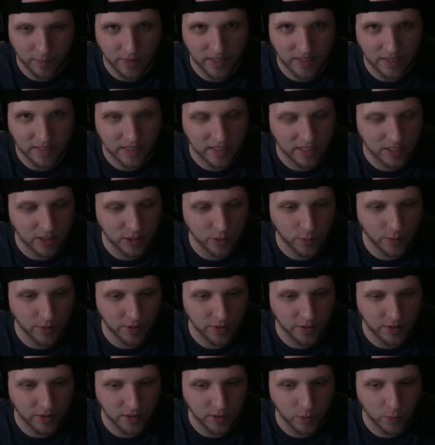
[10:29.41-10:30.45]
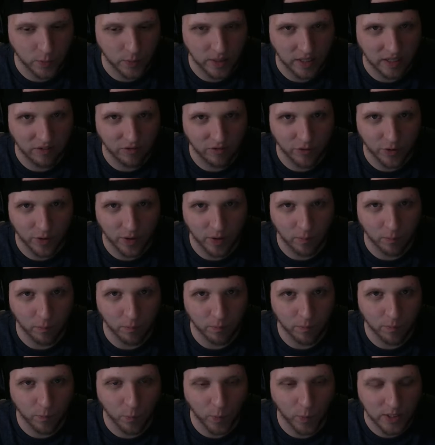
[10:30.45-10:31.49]
It's like 220 for a
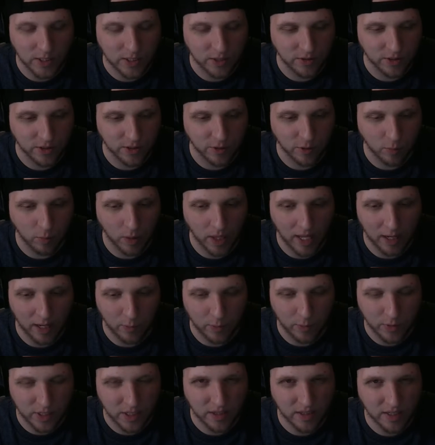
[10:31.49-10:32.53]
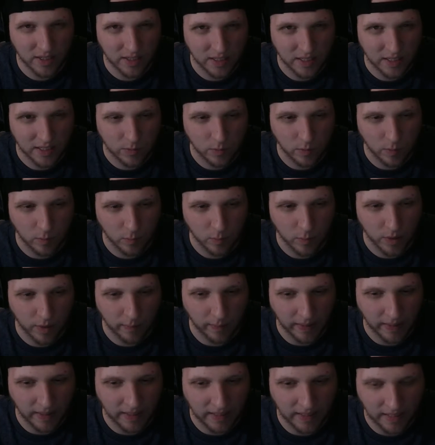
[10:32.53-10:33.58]
Western Digital Black, which I think that's what I'm probably
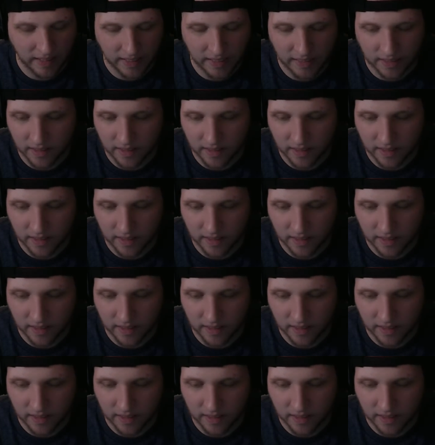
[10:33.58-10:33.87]
gonna get.